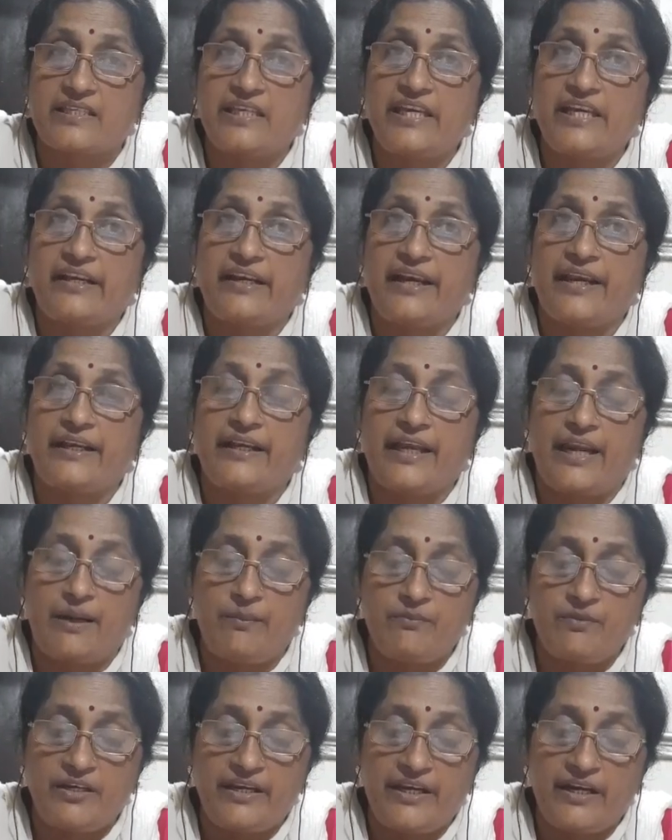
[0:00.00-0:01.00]
He
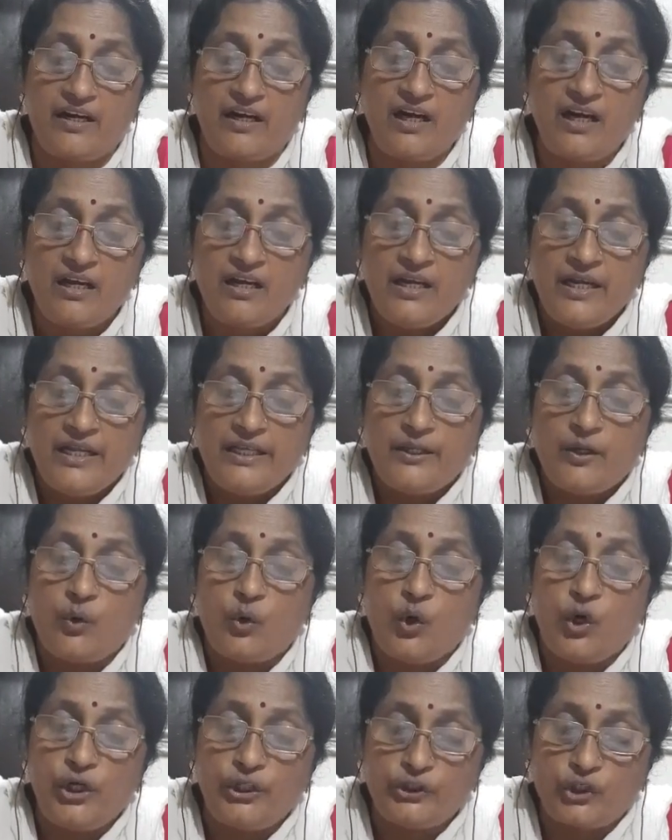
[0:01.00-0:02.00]
came near the
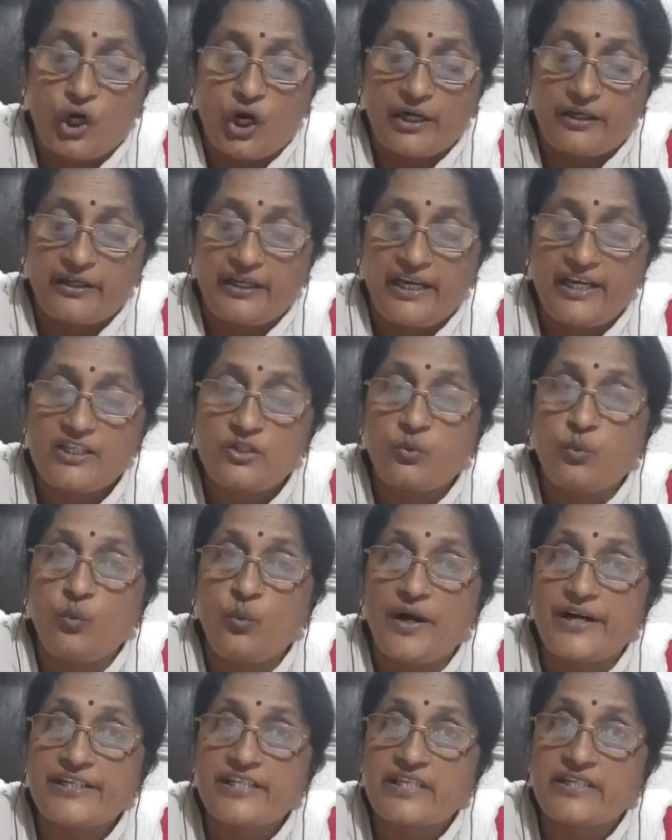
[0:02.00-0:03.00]
old cottage who
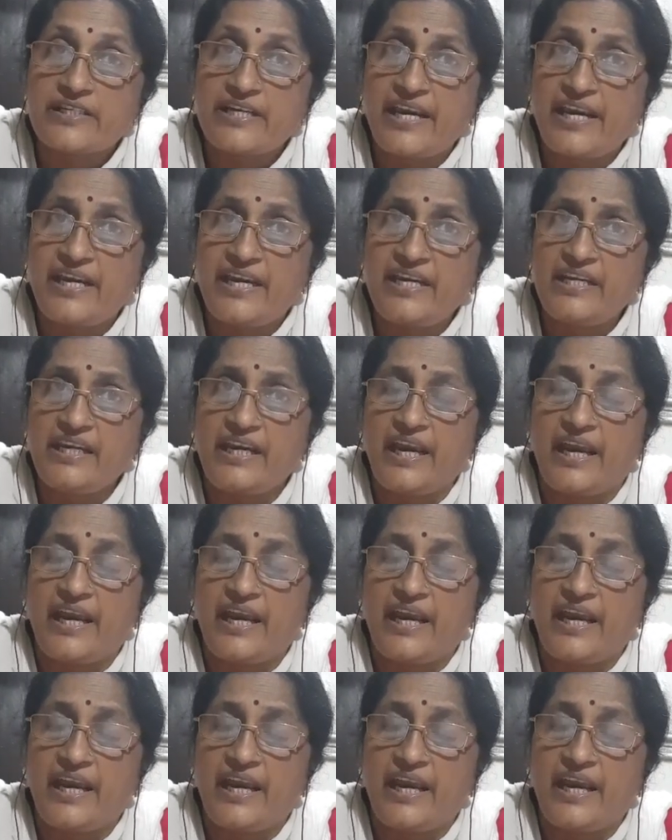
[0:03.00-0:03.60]
was staying,